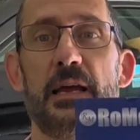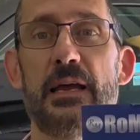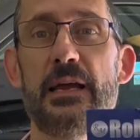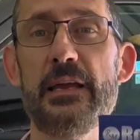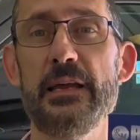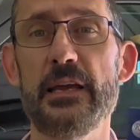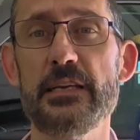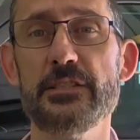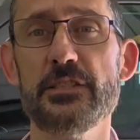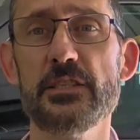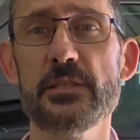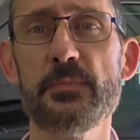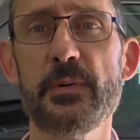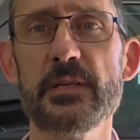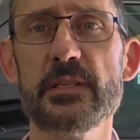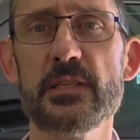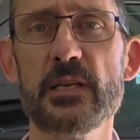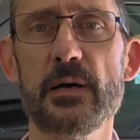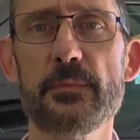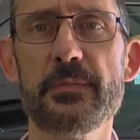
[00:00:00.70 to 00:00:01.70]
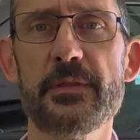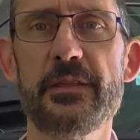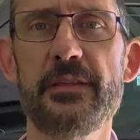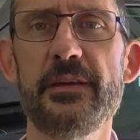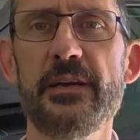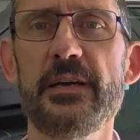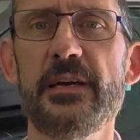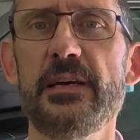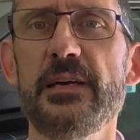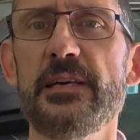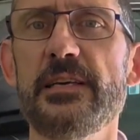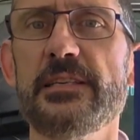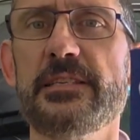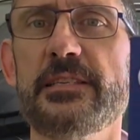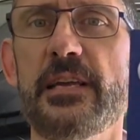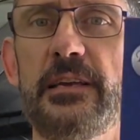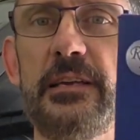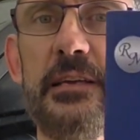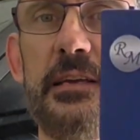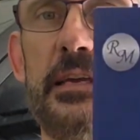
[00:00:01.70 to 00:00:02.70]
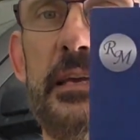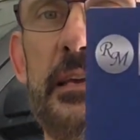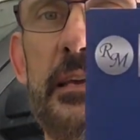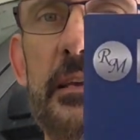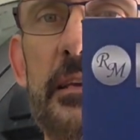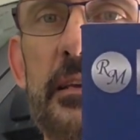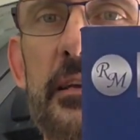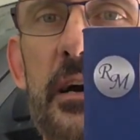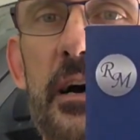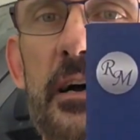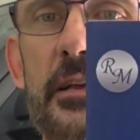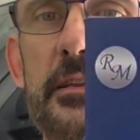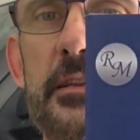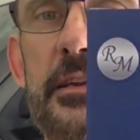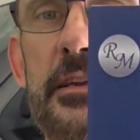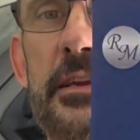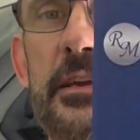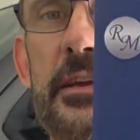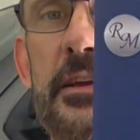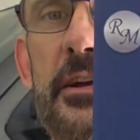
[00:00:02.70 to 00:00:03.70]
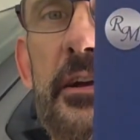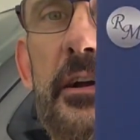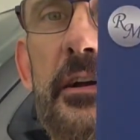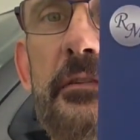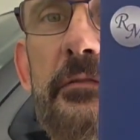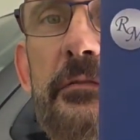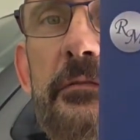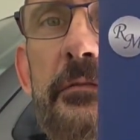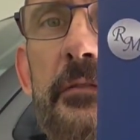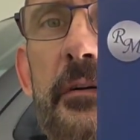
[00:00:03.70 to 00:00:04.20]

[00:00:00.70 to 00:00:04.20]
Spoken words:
Hey, I just picked up this heat gun here.